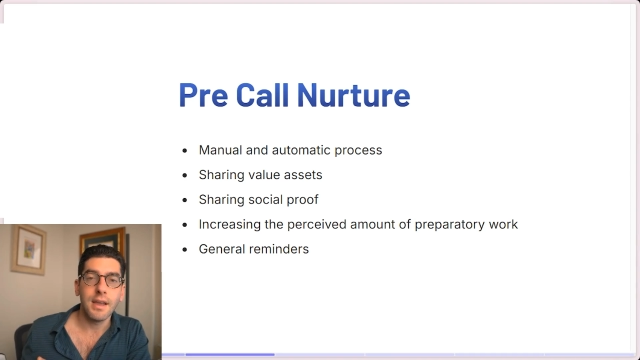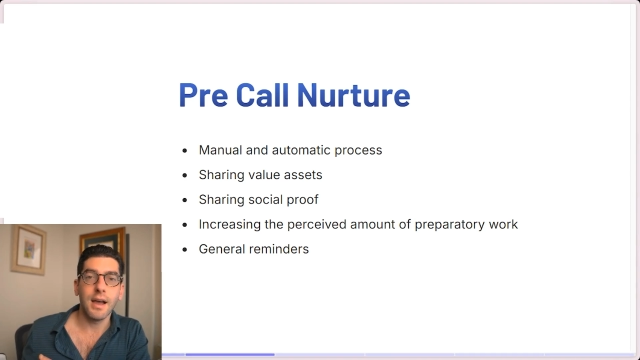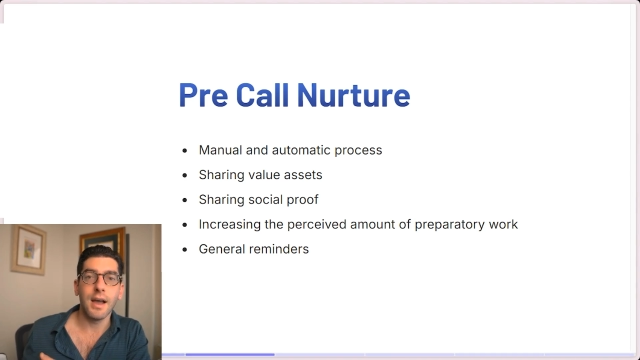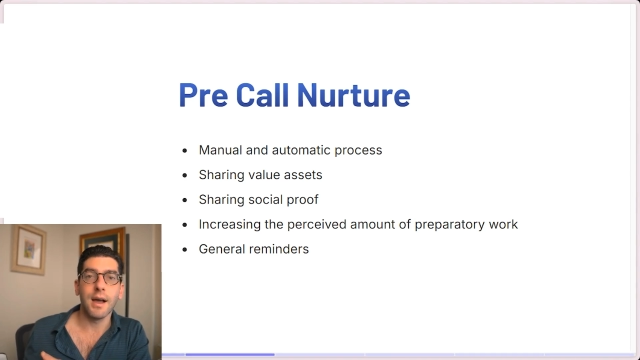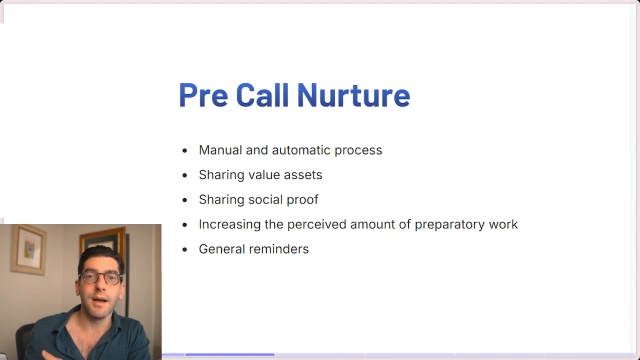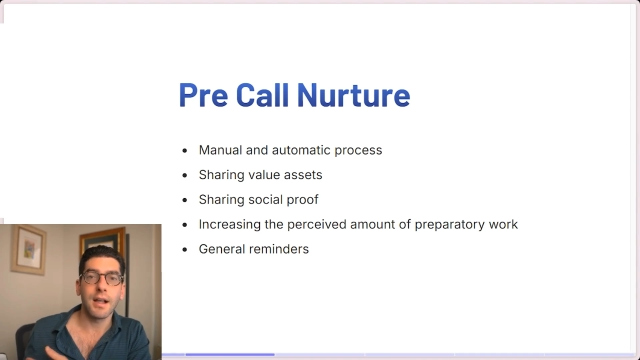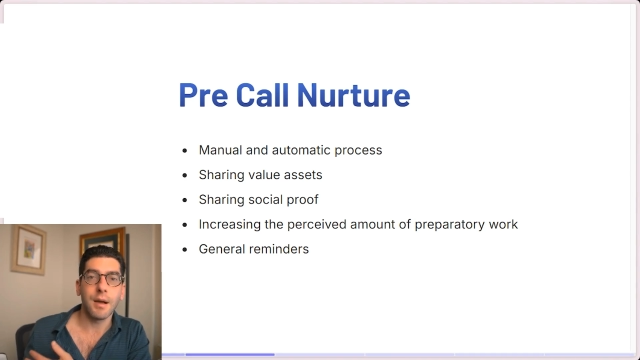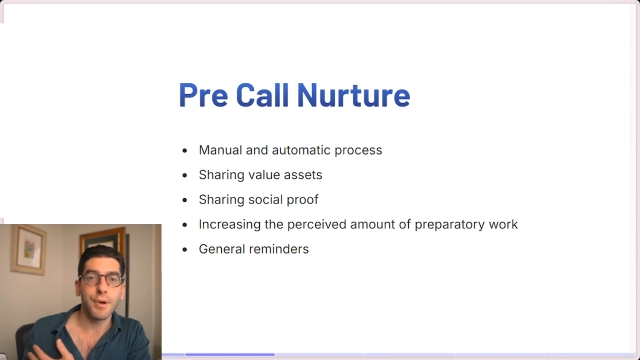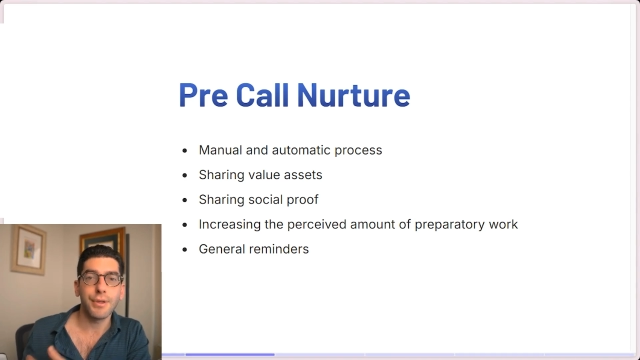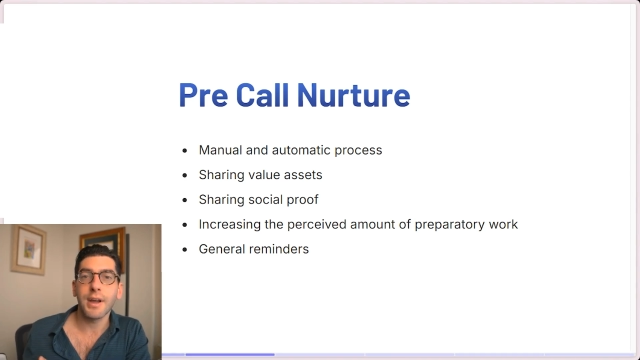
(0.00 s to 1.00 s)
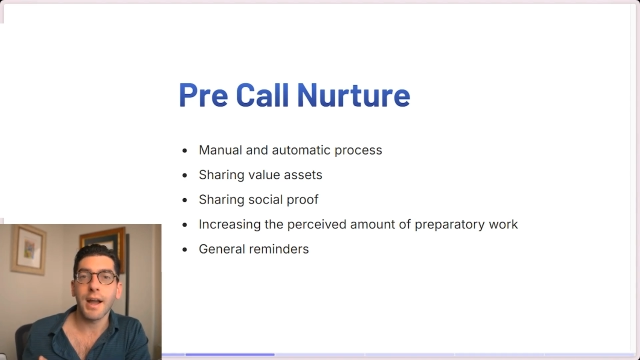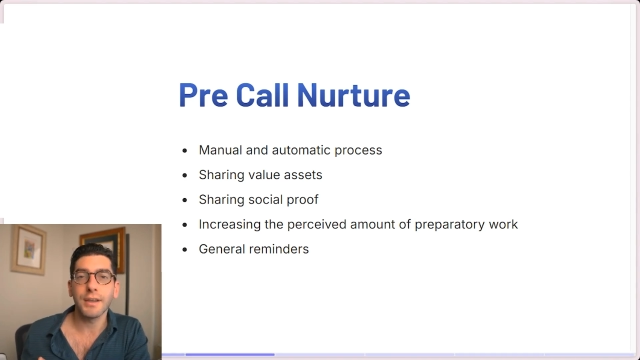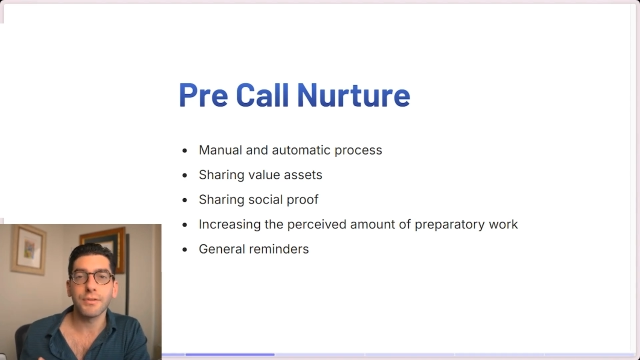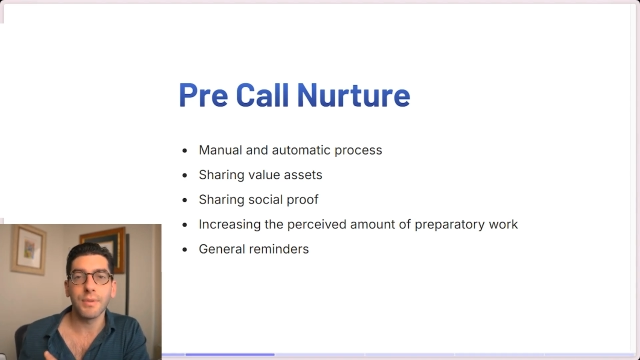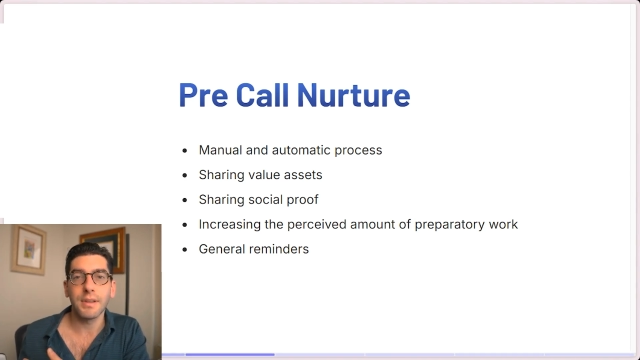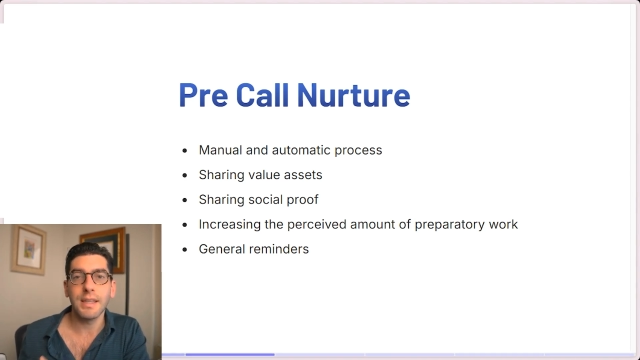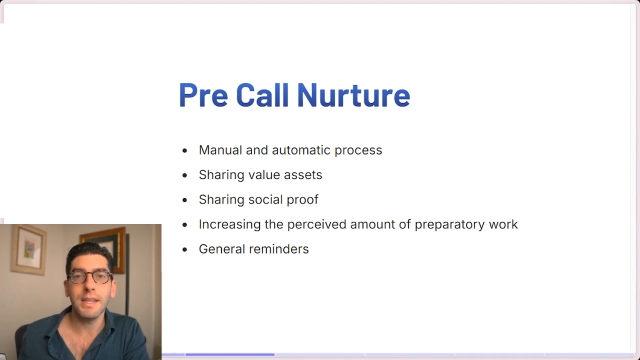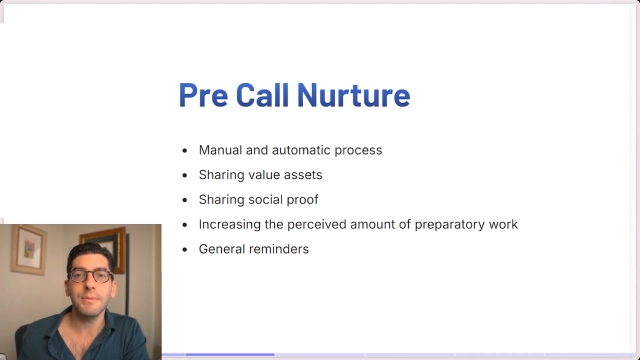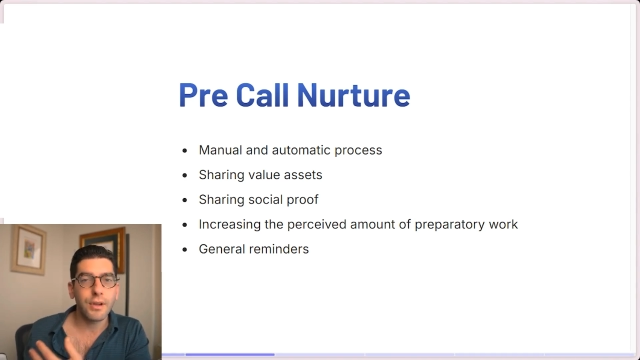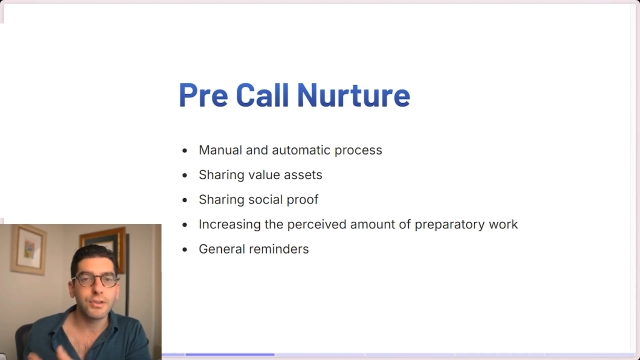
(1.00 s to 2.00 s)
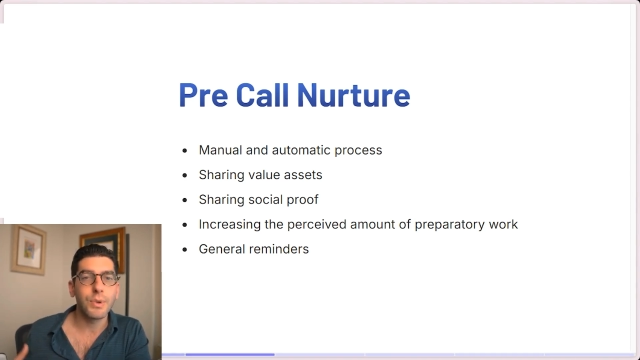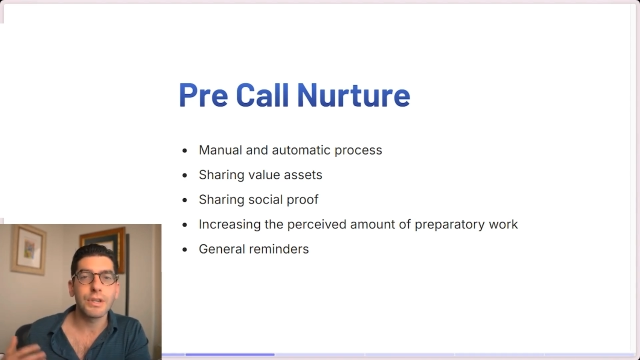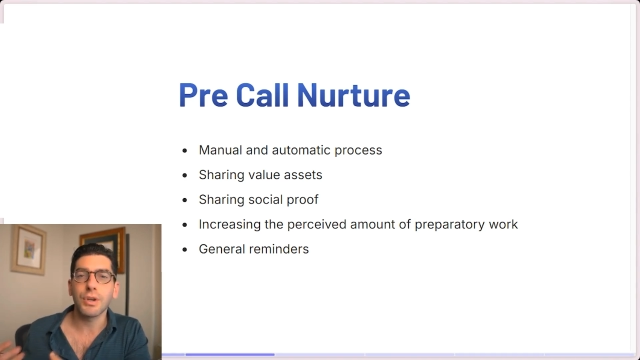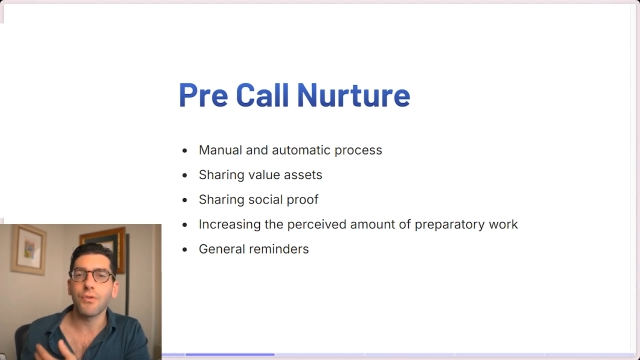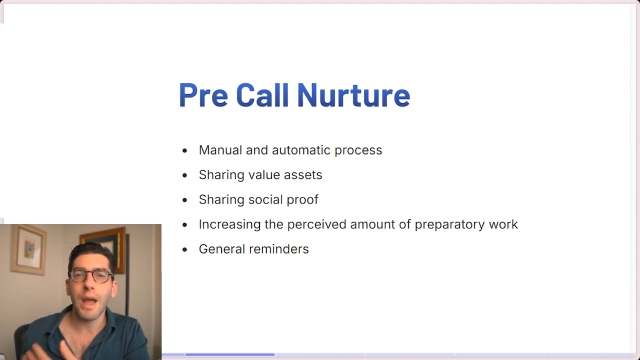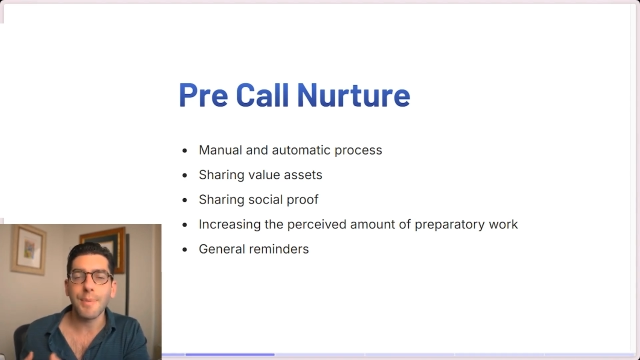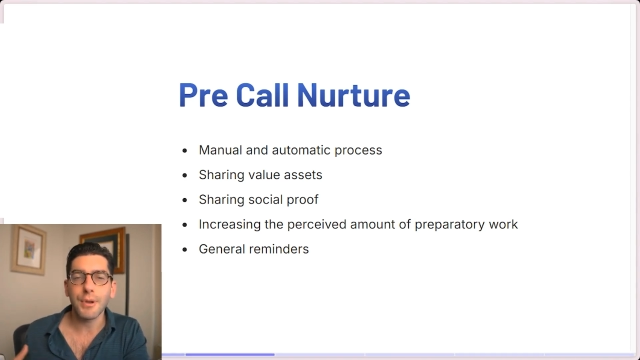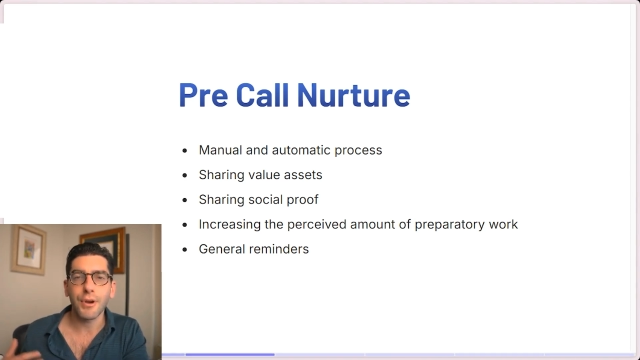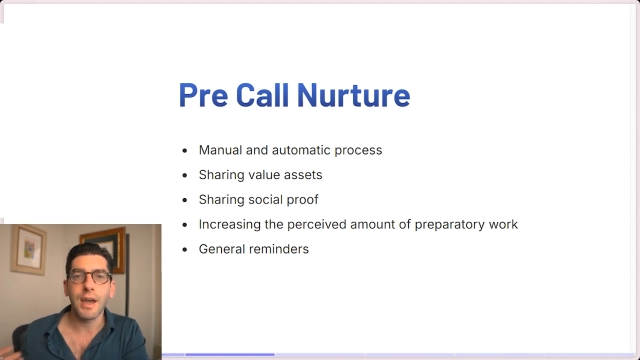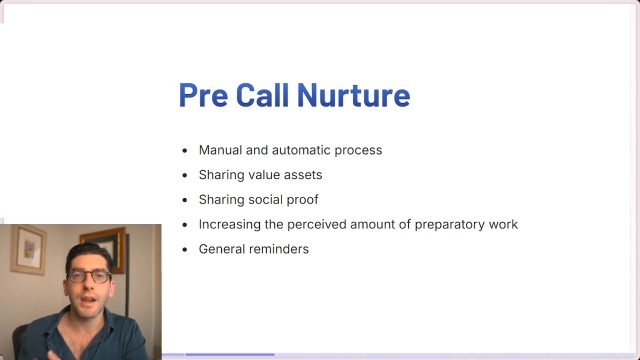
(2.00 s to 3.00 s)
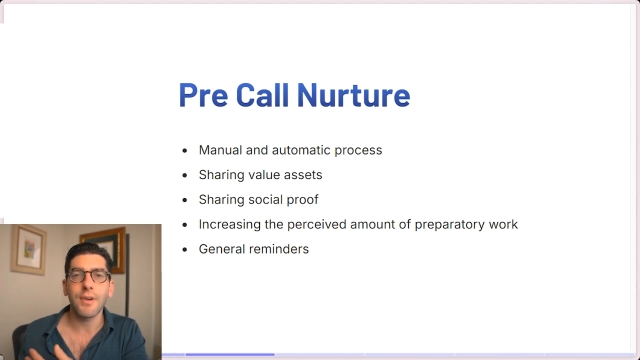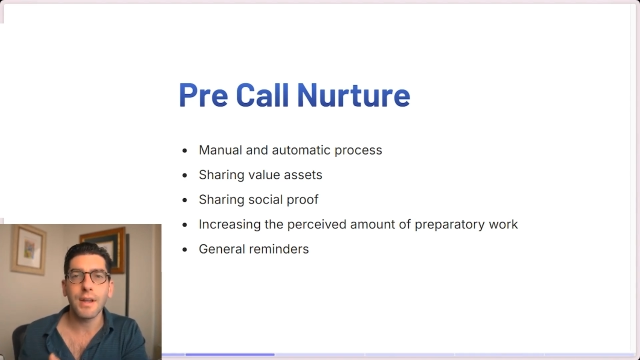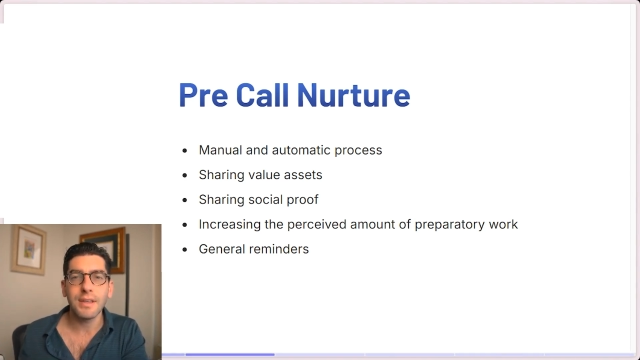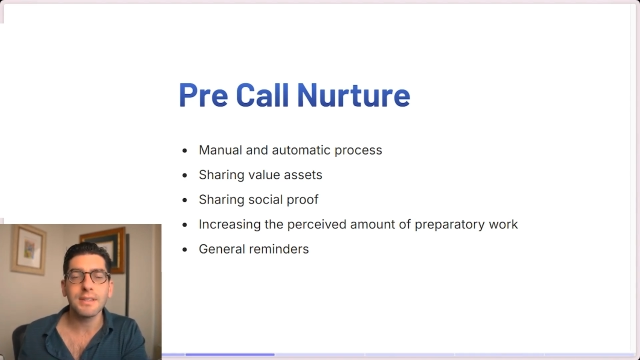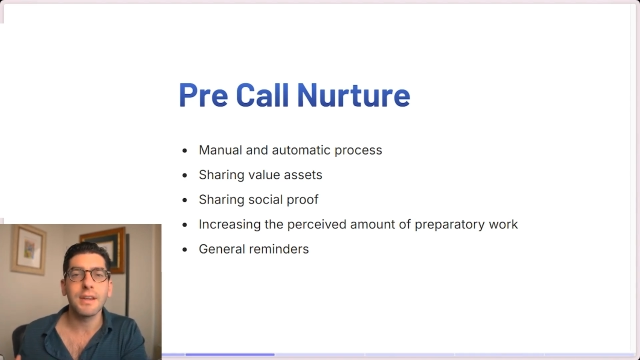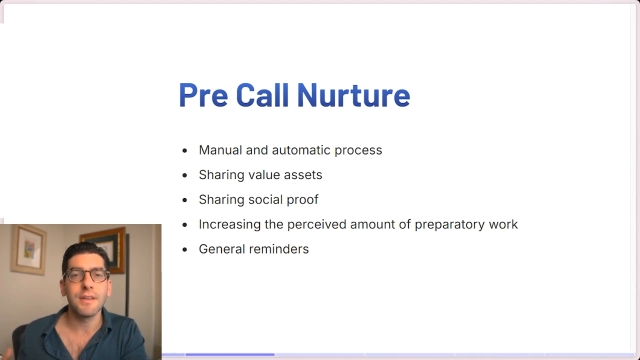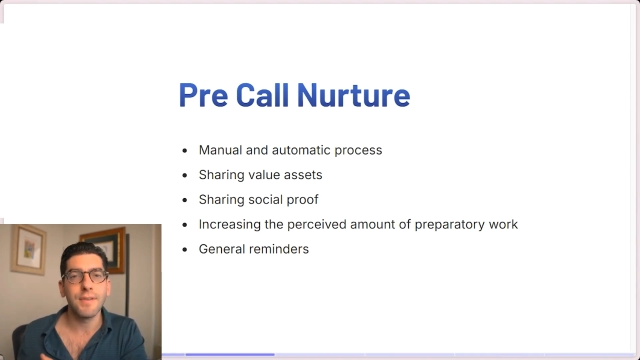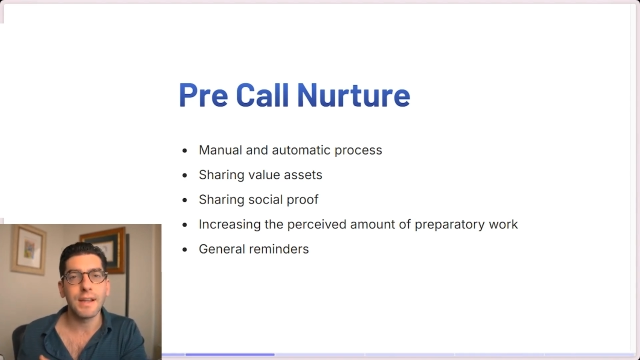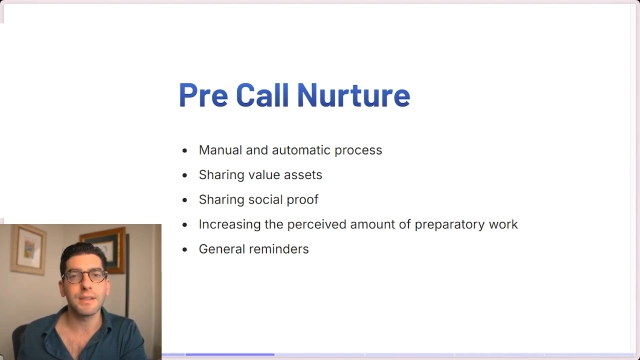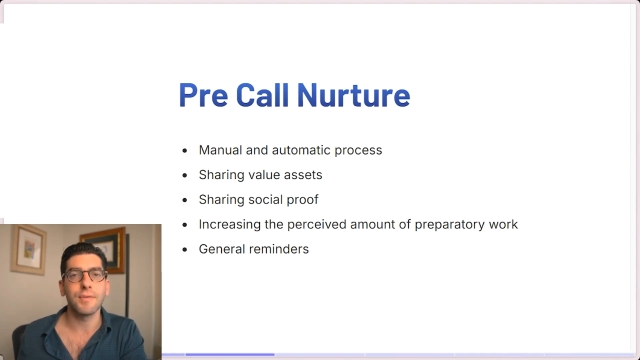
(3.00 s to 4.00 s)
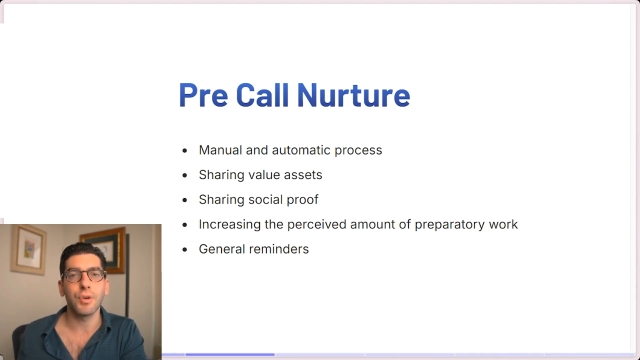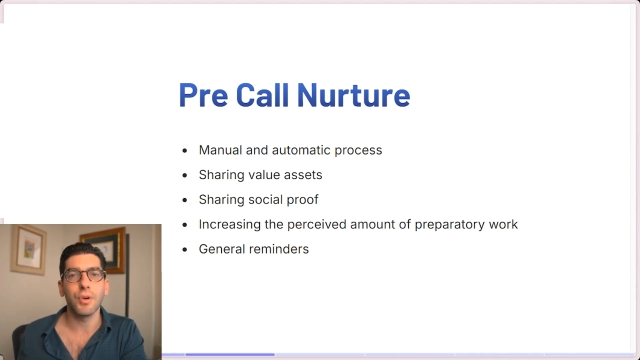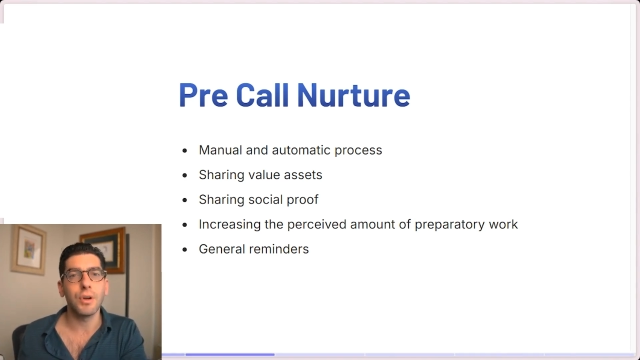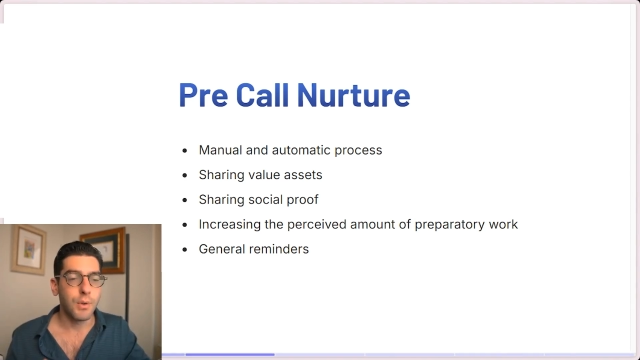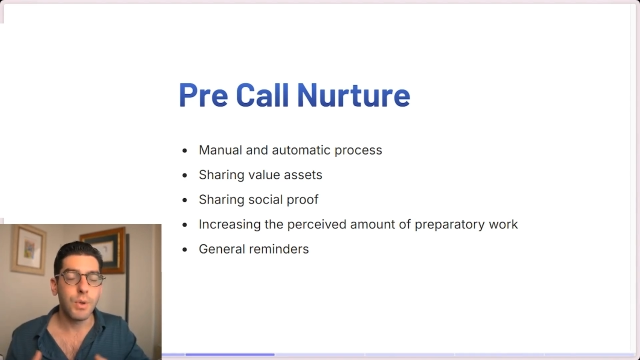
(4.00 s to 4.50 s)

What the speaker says: a couple other guys from the team so we can start wrapping our head around this in advance of our call.